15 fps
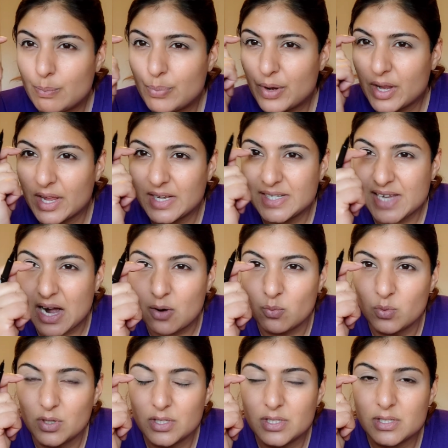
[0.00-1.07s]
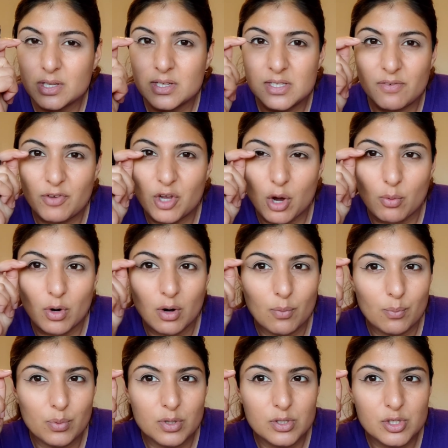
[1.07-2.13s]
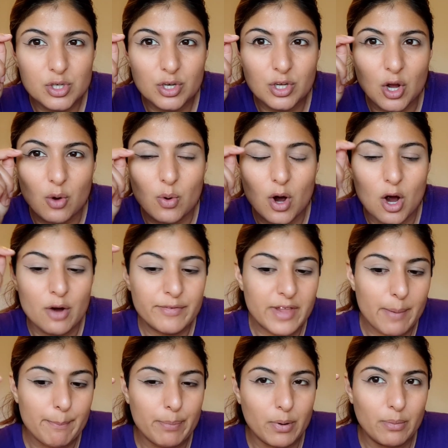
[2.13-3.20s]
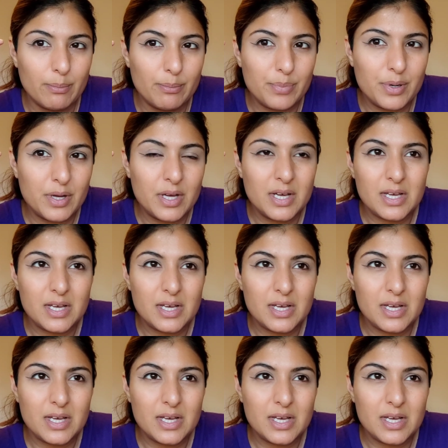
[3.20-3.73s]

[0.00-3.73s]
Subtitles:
bring it downwards, because if you go upwards, you're going to go over that bump.